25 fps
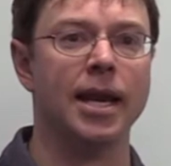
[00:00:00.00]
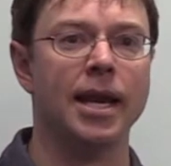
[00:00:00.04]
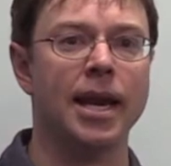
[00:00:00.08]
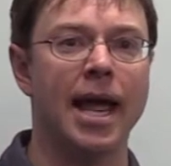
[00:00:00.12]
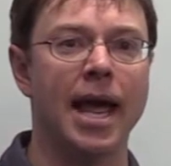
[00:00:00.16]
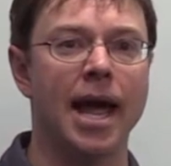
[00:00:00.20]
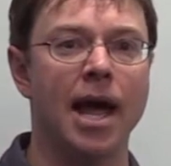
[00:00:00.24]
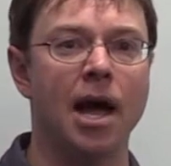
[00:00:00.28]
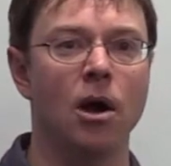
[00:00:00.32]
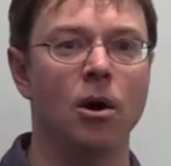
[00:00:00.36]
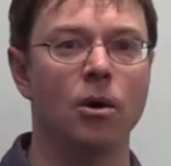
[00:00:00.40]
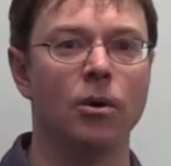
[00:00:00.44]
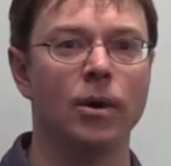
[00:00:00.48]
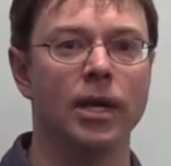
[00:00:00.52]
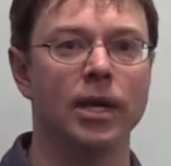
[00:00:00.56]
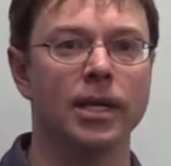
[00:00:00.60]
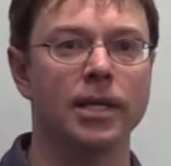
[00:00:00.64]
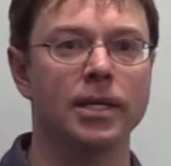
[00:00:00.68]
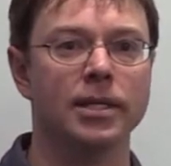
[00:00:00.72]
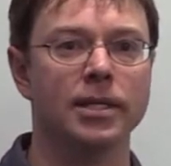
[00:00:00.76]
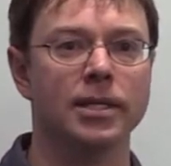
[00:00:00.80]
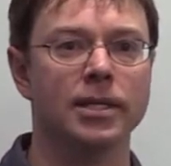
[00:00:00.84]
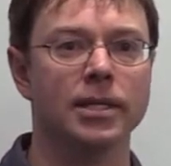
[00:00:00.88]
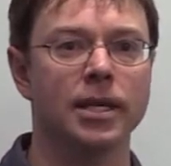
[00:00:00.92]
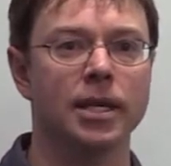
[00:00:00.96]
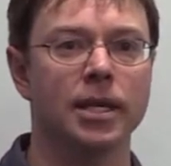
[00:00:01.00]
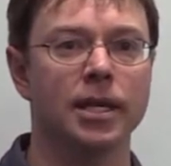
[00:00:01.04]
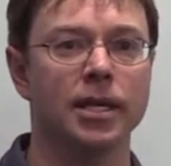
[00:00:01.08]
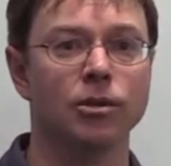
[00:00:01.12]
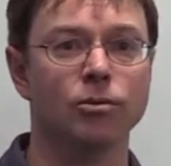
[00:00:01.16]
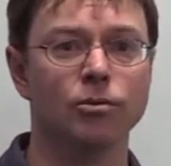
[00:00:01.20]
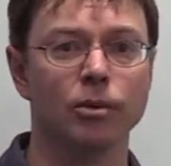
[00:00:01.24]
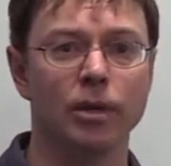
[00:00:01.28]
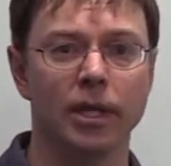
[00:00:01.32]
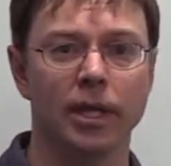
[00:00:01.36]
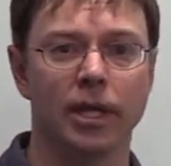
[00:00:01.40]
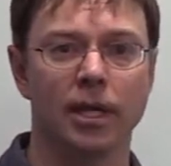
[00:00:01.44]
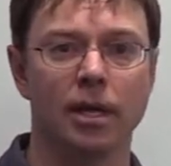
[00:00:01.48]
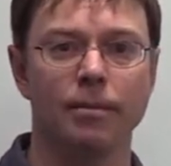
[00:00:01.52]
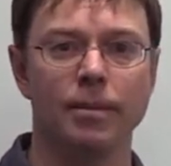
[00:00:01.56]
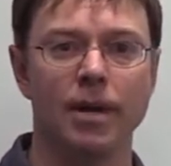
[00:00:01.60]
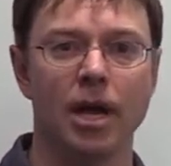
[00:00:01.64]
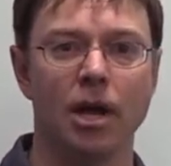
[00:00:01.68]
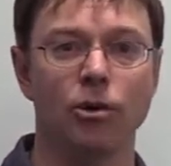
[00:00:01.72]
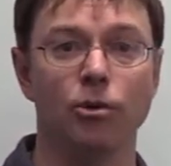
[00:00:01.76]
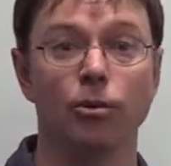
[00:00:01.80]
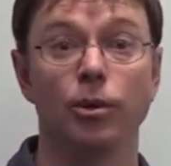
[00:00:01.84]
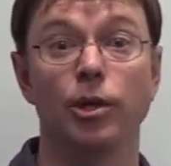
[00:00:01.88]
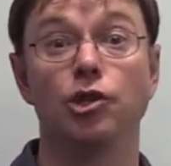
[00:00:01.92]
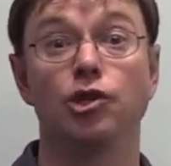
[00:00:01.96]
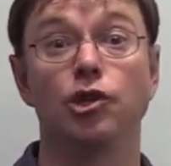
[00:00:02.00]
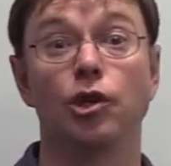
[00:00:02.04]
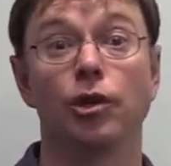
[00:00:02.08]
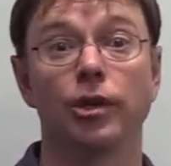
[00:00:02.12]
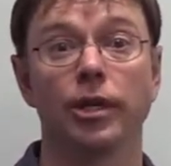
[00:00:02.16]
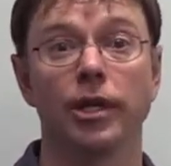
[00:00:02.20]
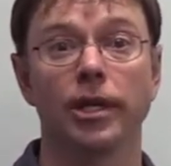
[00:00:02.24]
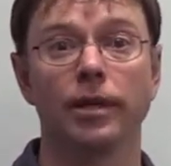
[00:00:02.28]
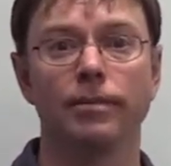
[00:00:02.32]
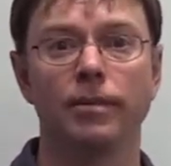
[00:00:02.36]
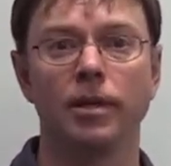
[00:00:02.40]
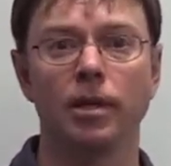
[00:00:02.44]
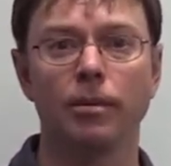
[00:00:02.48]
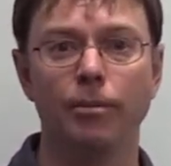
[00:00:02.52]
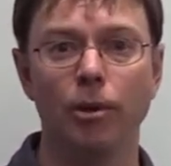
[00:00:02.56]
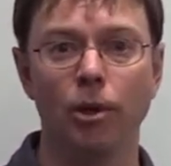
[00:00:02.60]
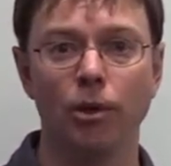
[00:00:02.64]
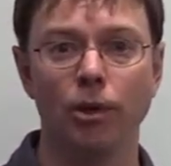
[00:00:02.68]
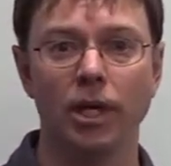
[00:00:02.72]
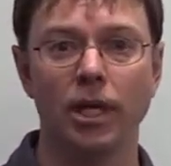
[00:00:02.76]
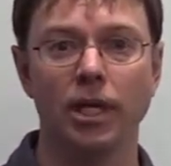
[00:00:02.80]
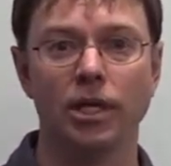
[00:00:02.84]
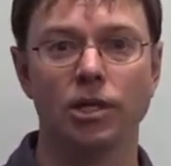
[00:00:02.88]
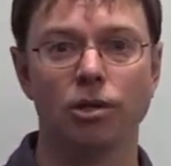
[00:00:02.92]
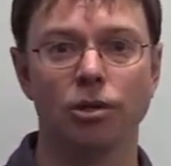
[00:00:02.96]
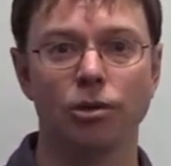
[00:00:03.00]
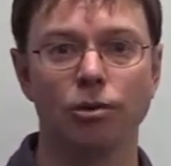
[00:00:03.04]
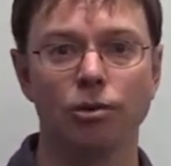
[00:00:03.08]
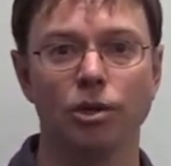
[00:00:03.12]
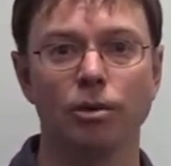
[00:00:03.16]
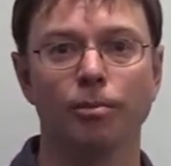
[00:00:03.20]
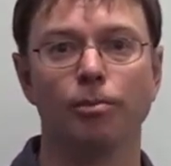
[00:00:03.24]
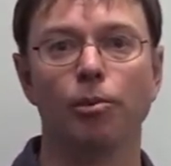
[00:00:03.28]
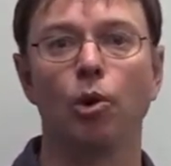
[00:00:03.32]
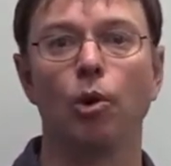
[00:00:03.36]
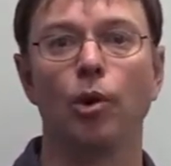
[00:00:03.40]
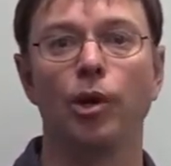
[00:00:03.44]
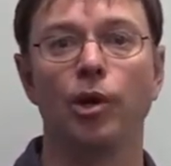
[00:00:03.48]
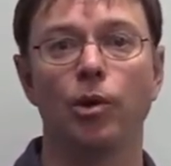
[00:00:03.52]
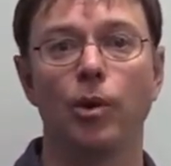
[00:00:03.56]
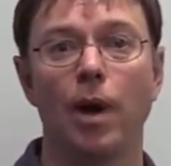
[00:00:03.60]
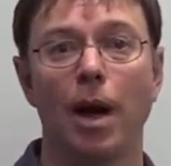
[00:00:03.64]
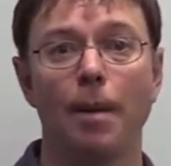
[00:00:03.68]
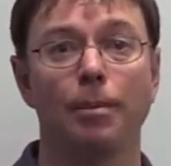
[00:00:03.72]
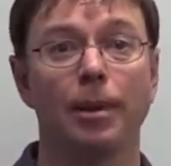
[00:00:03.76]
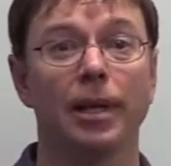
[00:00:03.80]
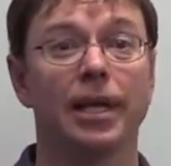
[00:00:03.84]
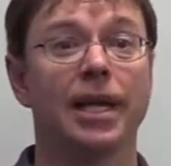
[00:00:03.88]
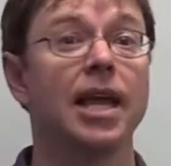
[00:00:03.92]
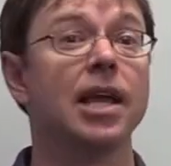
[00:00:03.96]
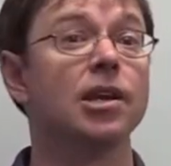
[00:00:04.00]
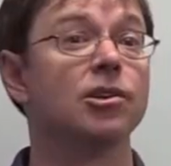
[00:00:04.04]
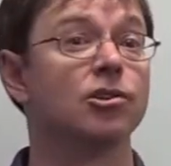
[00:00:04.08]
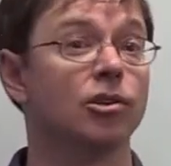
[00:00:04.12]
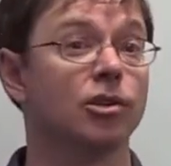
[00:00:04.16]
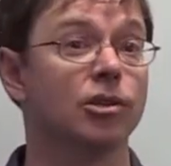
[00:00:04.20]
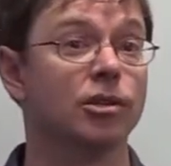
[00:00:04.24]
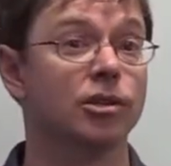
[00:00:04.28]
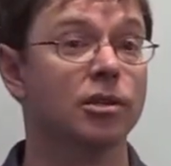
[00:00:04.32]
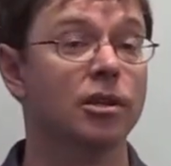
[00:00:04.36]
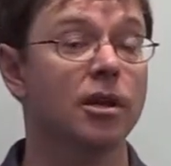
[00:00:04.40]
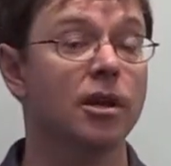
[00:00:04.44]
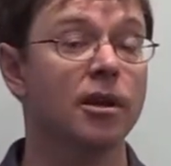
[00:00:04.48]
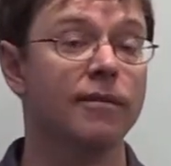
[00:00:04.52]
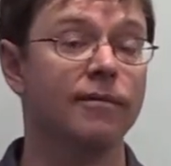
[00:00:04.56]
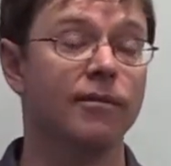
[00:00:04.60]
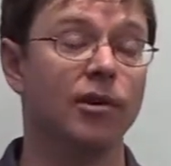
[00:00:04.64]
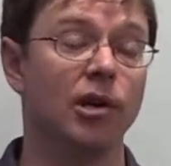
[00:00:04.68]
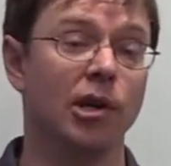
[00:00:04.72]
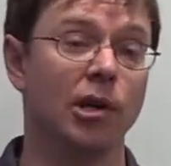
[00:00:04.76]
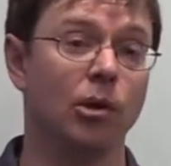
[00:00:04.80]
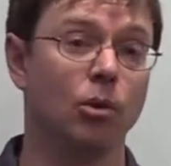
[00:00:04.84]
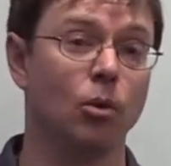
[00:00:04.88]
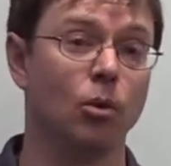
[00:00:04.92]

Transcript: now has, uh, has really come down to agility, the ability to deploy new applications very